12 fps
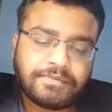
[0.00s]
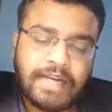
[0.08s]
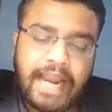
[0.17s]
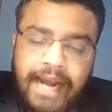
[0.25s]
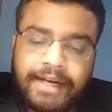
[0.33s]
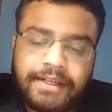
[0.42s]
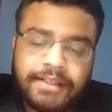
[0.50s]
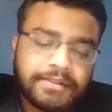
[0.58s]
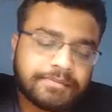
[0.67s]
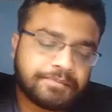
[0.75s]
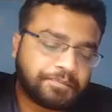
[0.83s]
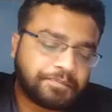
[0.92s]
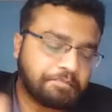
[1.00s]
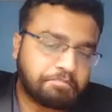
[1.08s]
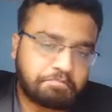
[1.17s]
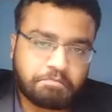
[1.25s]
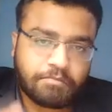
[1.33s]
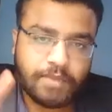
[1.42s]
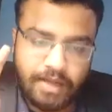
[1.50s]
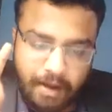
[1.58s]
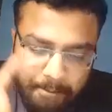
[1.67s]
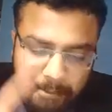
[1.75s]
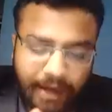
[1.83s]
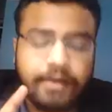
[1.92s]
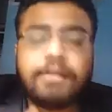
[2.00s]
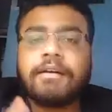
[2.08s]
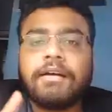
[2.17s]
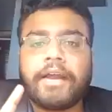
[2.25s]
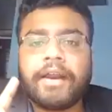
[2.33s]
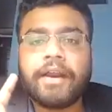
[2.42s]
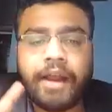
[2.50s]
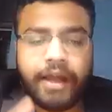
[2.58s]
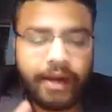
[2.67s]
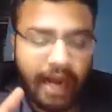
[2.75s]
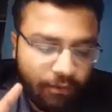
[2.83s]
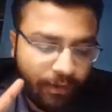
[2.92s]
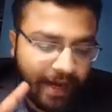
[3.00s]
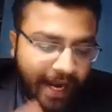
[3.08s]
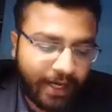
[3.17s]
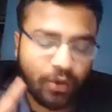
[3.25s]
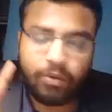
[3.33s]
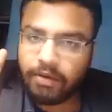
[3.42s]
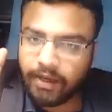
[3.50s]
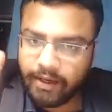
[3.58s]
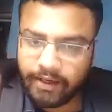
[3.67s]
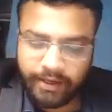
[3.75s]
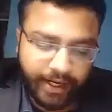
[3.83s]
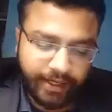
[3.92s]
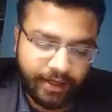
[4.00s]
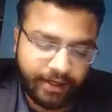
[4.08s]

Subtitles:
And but here I would like to create a